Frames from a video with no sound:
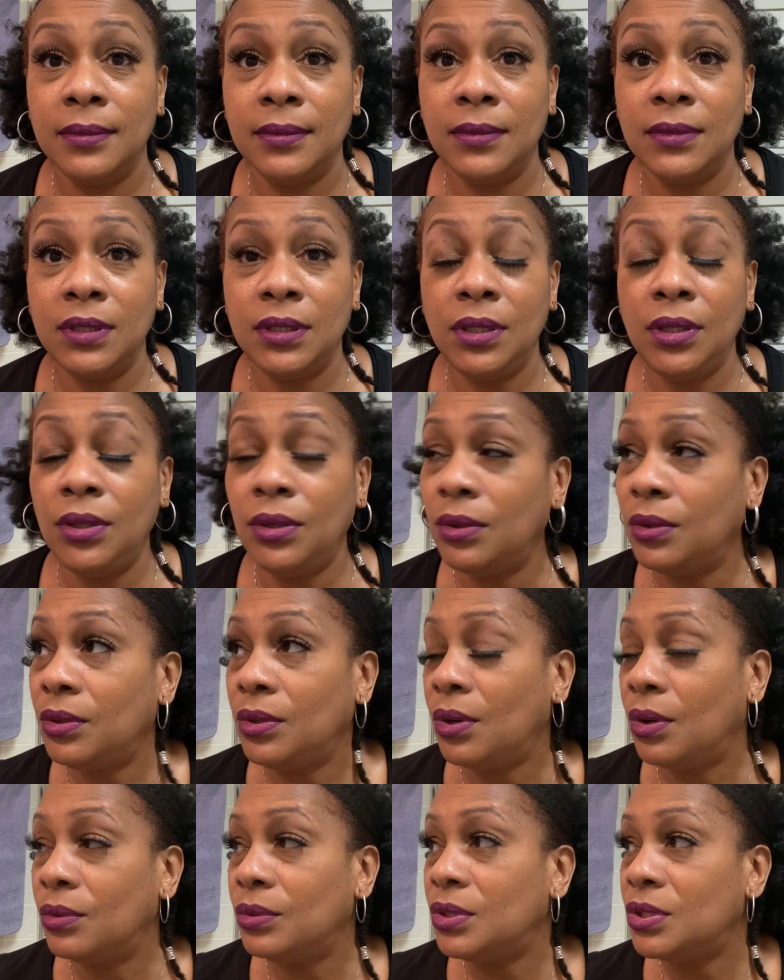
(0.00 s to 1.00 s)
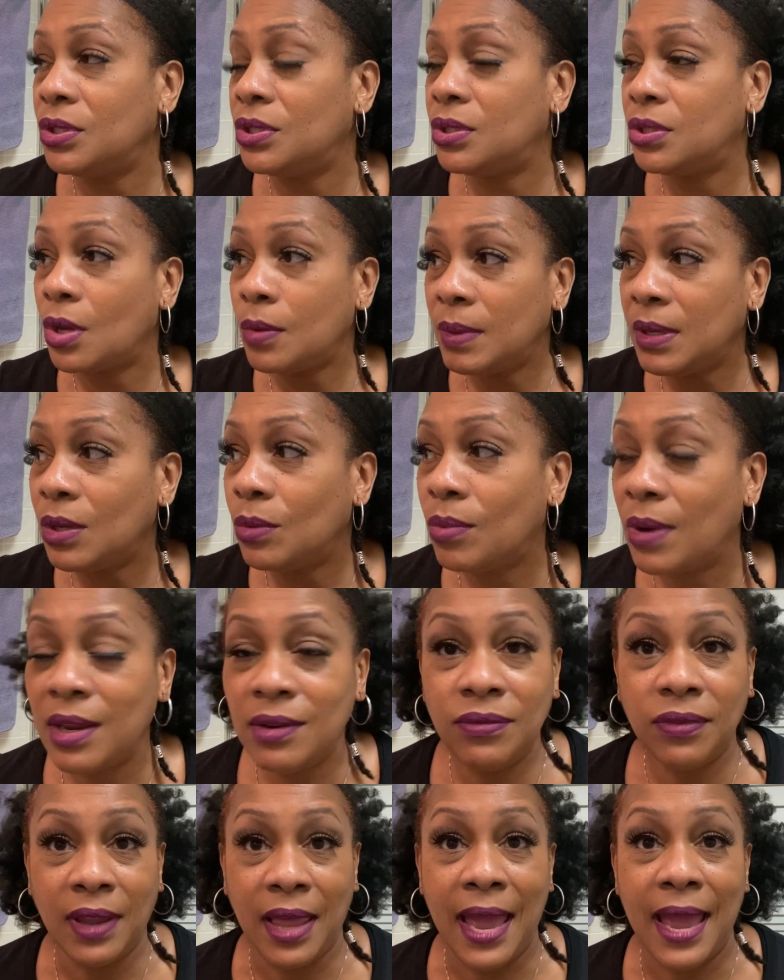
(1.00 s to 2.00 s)
you know, just so many red
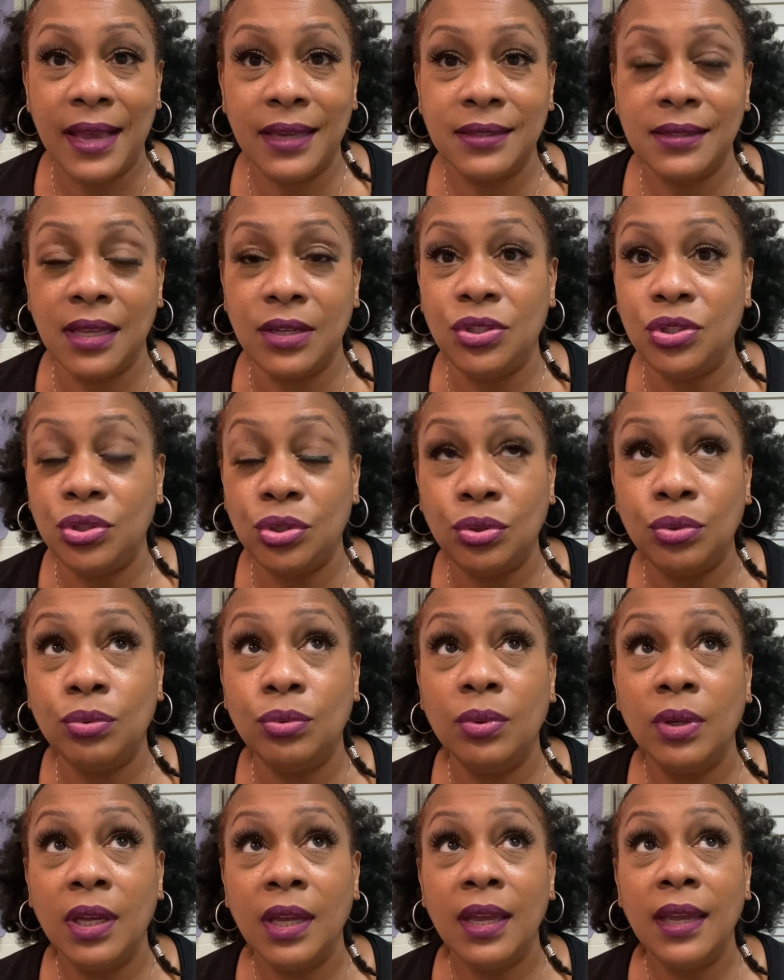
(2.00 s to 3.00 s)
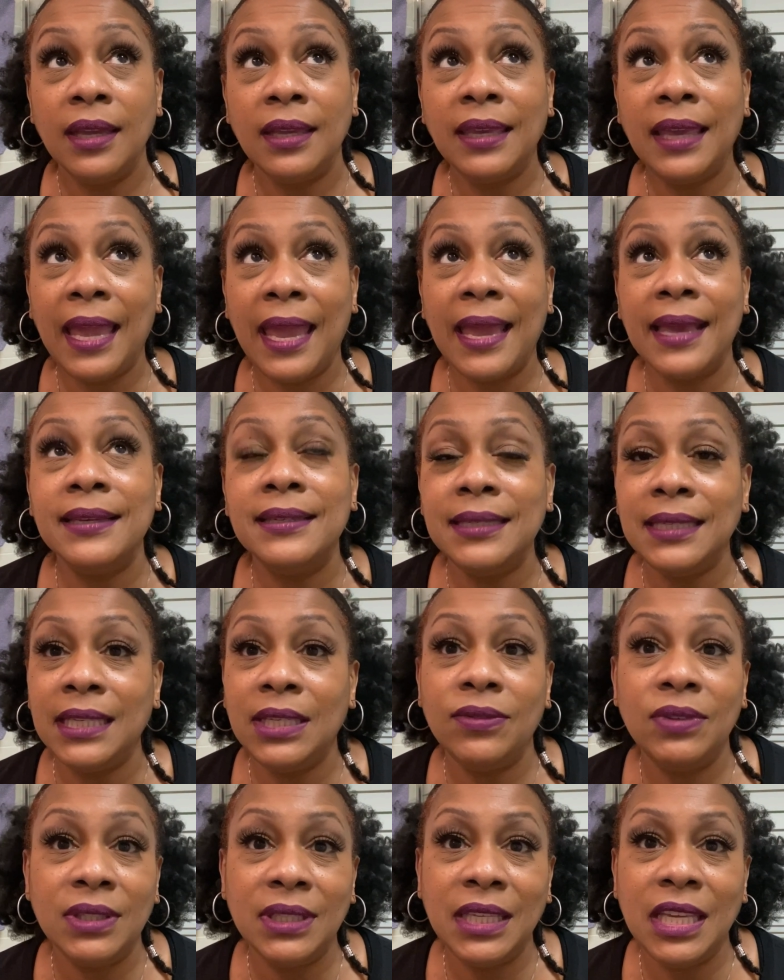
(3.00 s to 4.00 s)
flags that you can't even
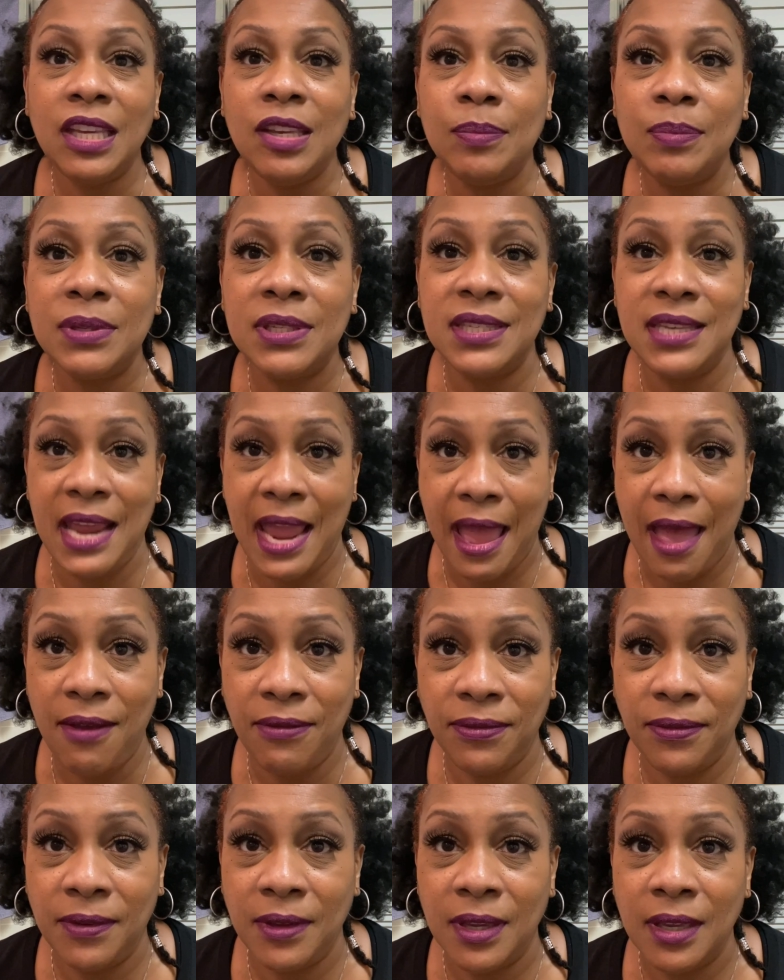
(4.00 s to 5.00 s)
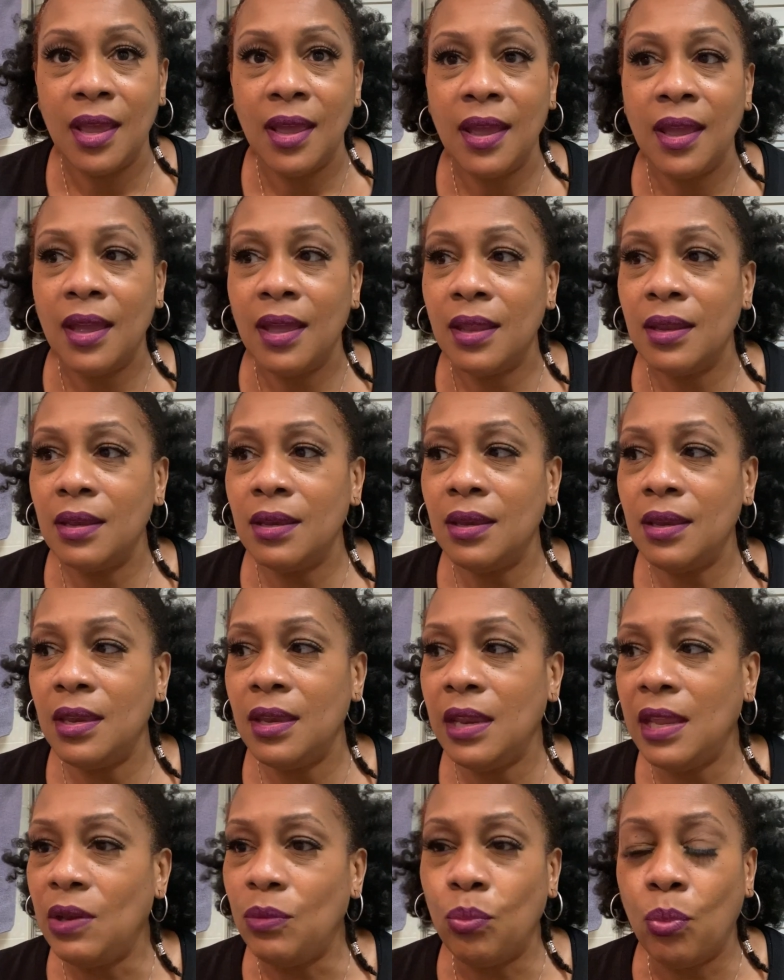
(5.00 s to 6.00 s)
keep staff.
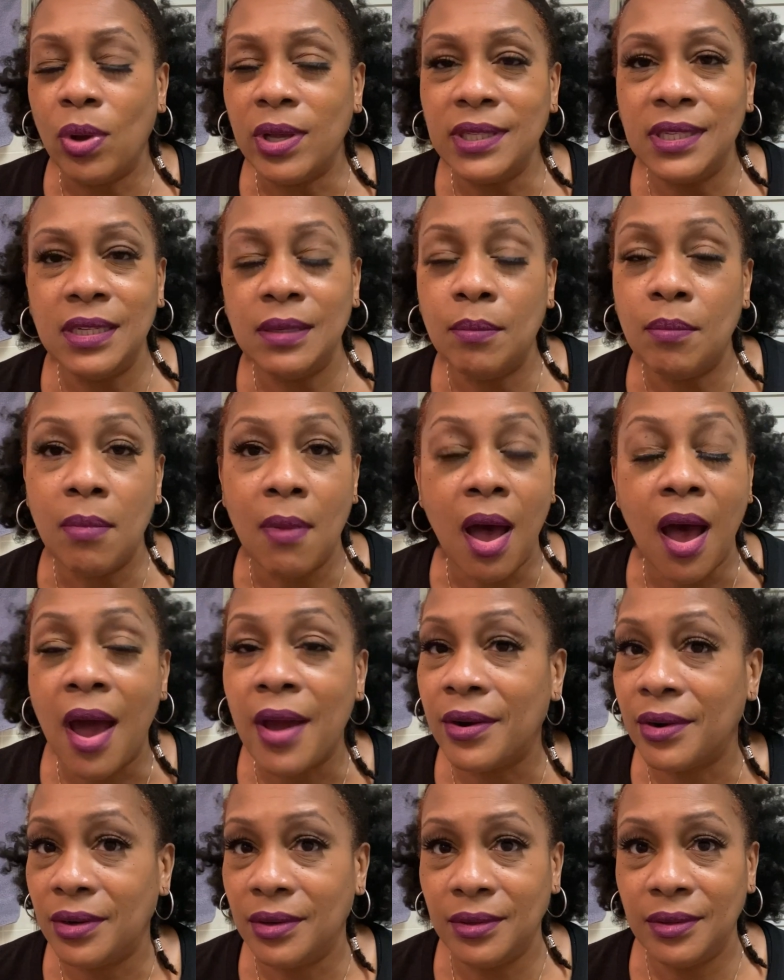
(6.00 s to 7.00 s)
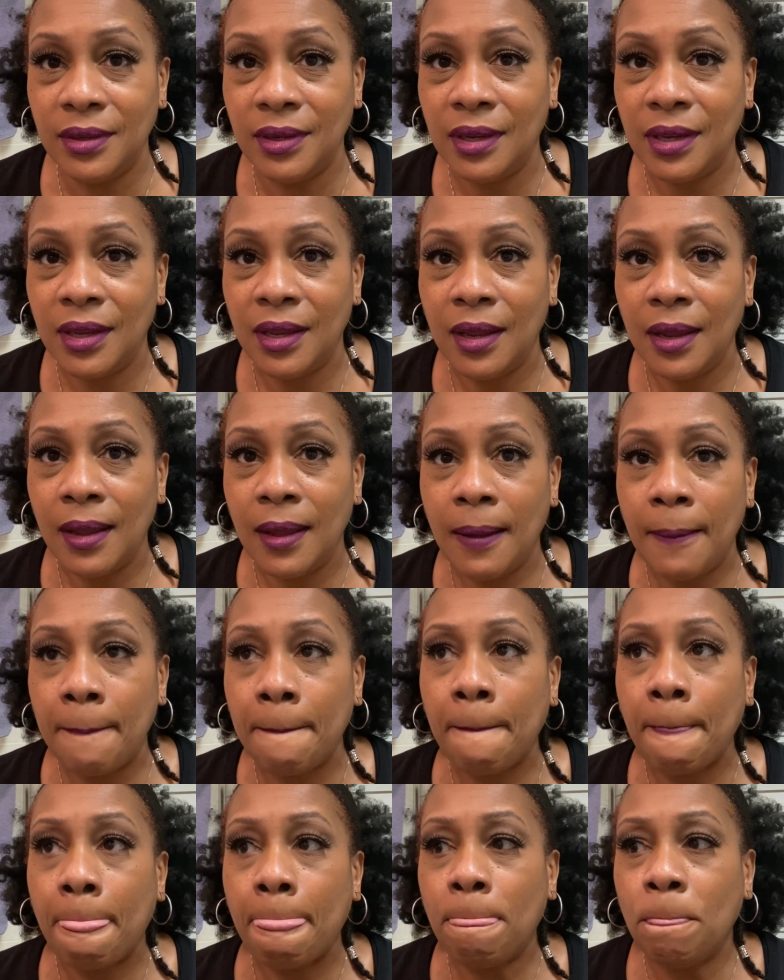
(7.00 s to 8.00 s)
It wasn't modern.
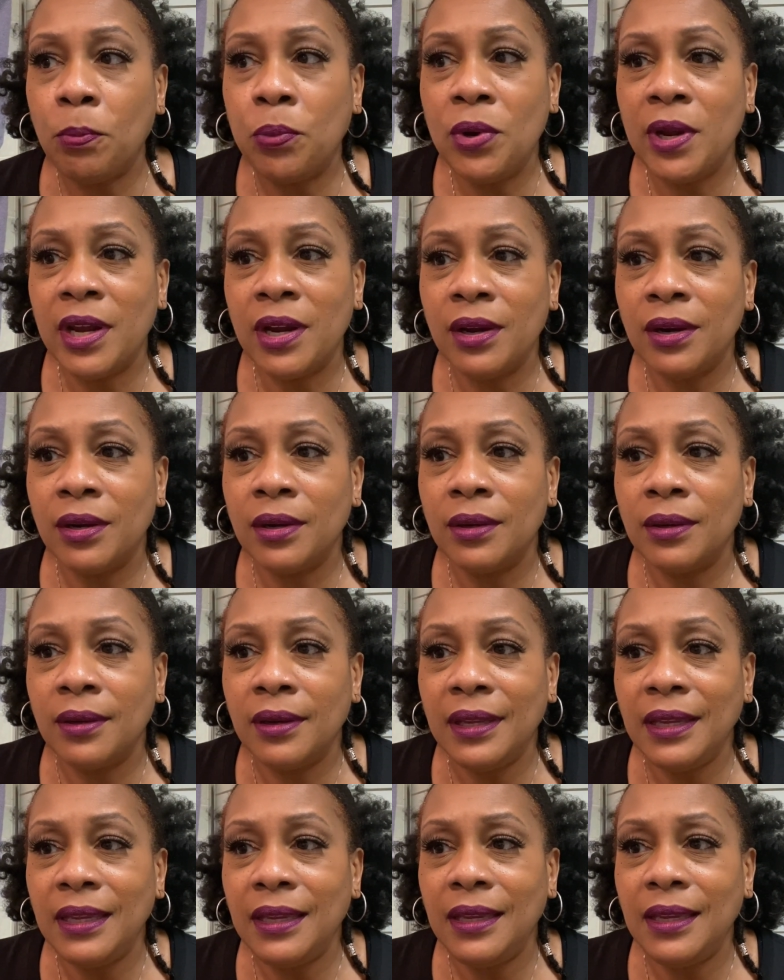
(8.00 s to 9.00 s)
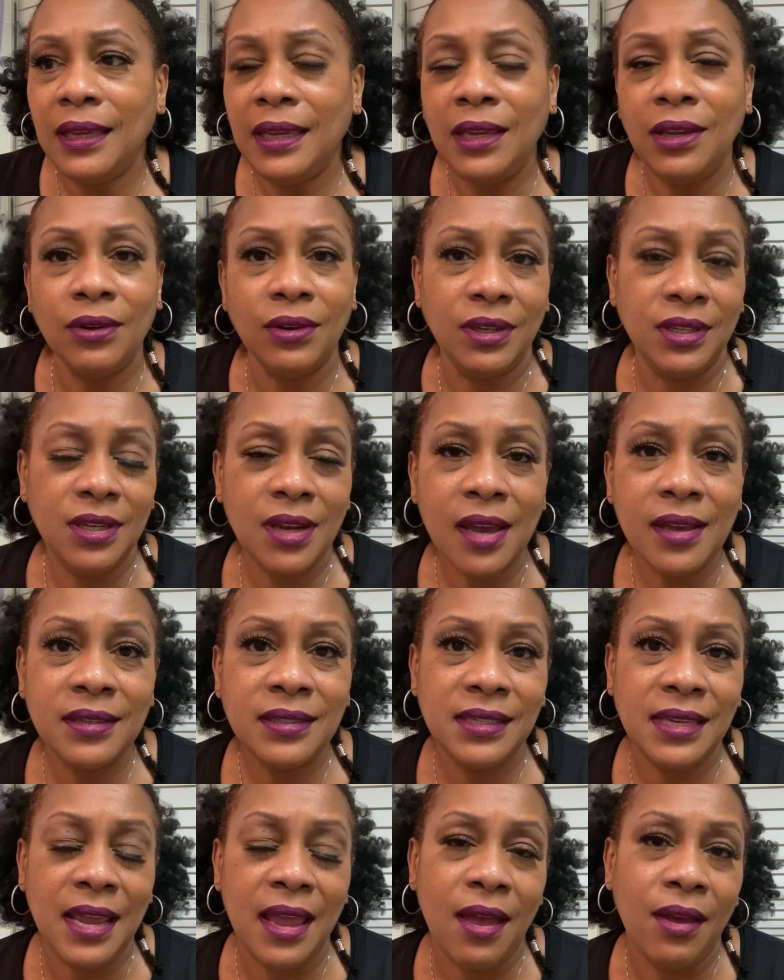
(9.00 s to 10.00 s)
Where here in
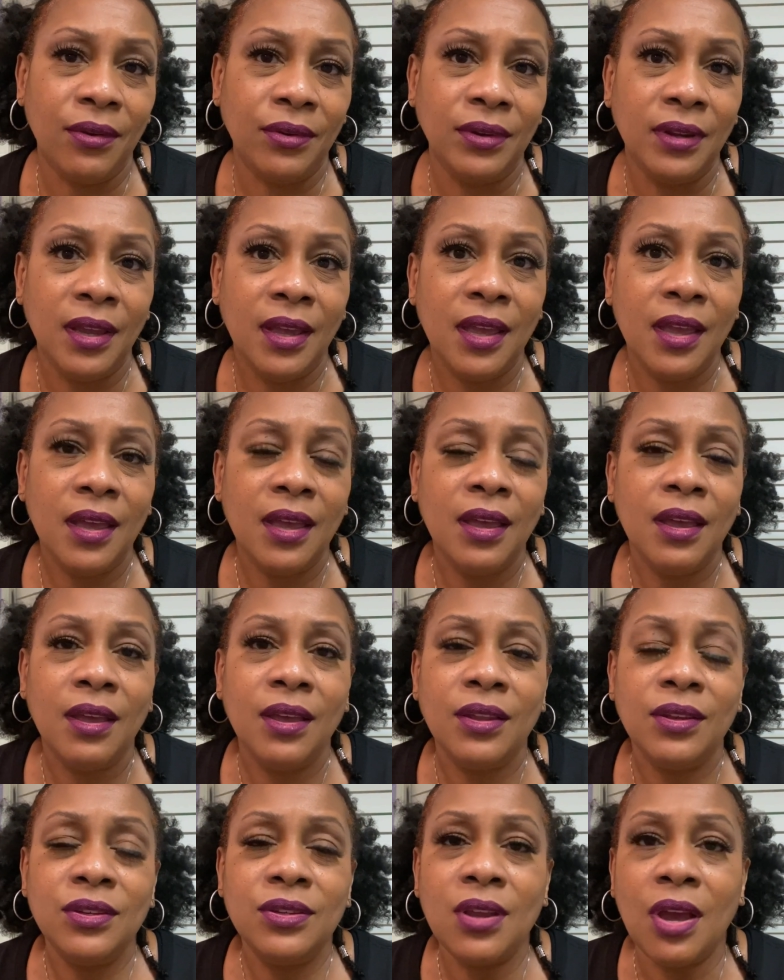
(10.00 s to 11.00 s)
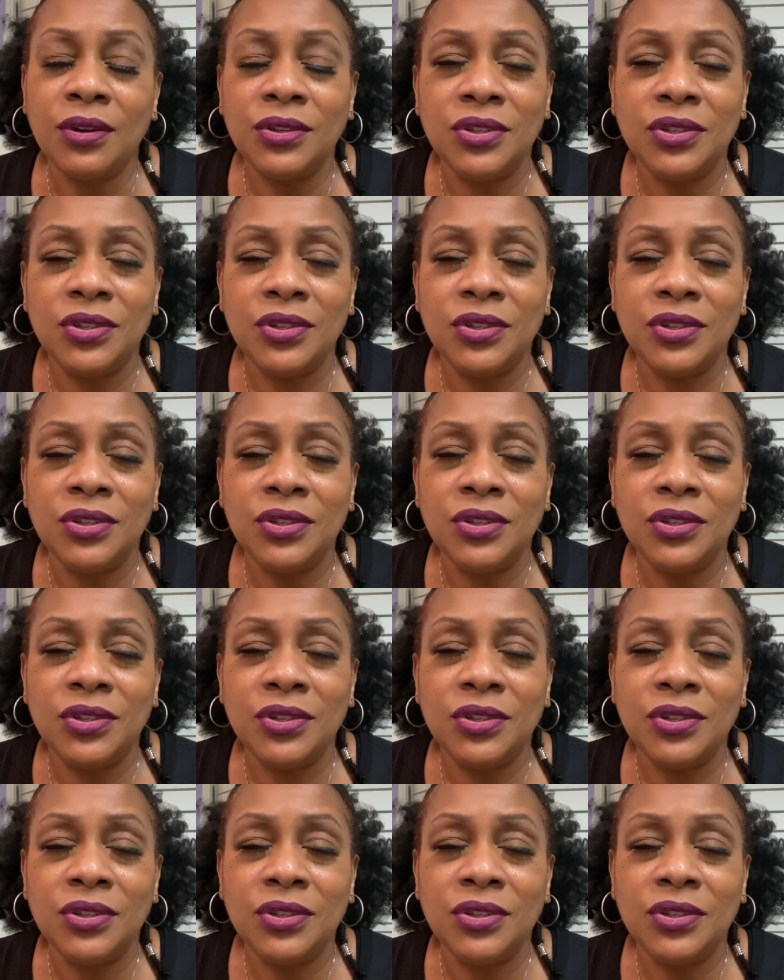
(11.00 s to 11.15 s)
Youngstown, Dr.